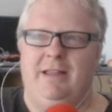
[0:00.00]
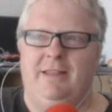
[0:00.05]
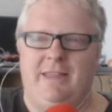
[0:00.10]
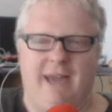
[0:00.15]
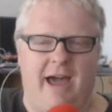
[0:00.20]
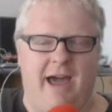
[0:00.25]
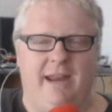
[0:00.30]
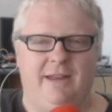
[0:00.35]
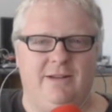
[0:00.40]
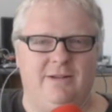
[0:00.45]

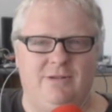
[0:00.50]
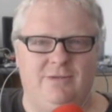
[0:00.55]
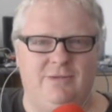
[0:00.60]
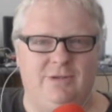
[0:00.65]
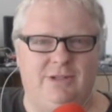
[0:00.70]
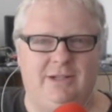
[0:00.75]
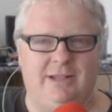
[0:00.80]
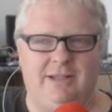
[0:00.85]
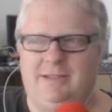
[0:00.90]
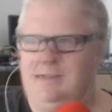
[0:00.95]
The article
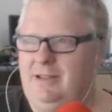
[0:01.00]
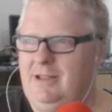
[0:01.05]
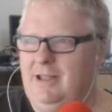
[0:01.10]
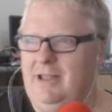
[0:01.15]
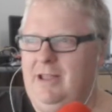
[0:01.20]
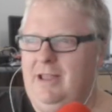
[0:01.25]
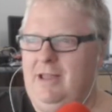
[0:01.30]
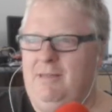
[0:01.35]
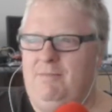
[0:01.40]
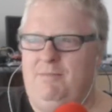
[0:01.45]
was just
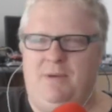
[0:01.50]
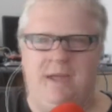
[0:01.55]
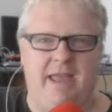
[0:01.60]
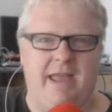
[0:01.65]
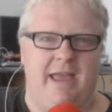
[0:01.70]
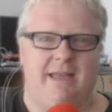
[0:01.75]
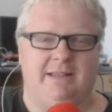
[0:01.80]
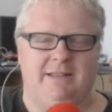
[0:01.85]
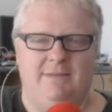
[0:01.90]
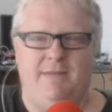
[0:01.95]

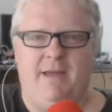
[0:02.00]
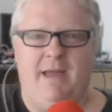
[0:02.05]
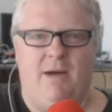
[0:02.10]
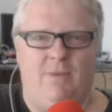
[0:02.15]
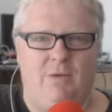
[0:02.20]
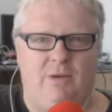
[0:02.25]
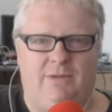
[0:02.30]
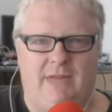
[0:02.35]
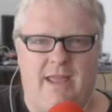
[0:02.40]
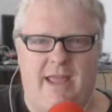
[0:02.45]
BS
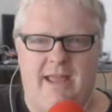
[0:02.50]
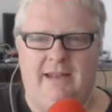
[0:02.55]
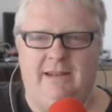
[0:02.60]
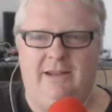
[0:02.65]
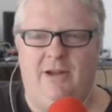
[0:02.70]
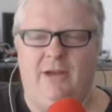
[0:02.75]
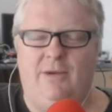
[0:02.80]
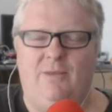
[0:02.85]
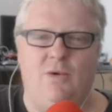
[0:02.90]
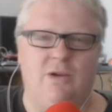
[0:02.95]
about what the
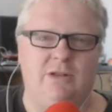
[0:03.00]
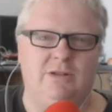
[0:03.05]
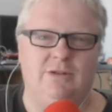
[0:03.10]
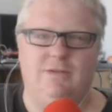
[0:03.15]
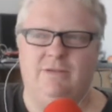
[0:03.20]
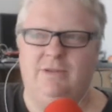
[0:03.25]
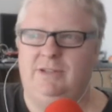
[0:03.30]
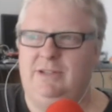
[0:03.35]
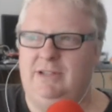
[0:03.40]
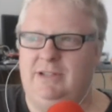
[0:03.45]
headline was,
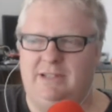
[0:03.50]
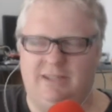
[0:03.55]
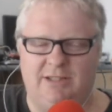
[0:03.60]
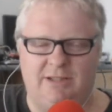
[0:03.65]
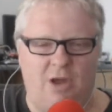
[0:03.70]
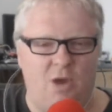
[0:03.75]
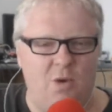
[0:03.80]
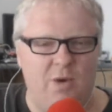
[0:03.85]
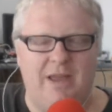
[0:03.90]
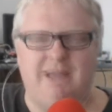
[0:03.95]
or was just
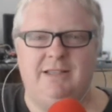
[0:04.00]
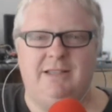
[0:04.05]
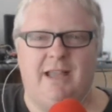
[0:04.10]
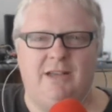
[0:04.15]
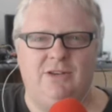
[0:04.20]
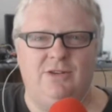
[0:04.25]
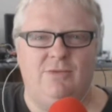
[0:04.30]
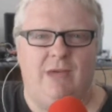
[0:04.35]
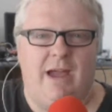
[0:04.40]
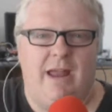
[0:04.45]
so
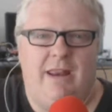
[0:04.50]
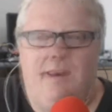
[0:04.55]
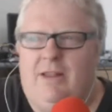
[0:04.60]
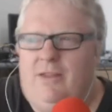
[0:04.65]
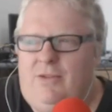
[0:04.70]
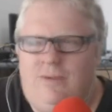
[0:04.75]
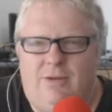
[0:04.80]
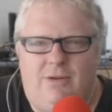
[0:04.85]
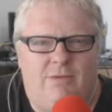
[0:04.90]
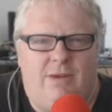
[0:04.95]
exaggerated. I
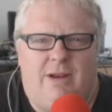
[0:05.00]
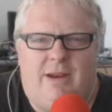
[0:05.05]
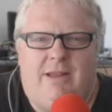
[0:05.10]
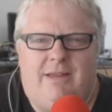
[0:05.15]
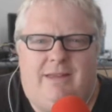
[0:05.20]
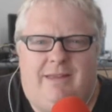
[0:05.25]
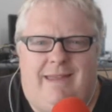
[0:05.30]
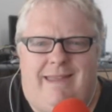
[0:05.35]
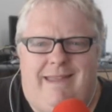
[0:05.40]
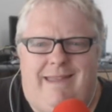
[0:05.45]
thought, well, I
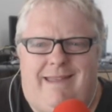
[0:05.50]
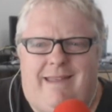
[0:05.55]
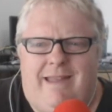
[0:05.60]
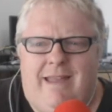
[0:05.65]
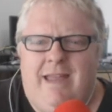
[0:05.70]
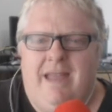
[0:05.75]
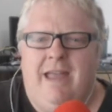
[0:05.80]
don't care.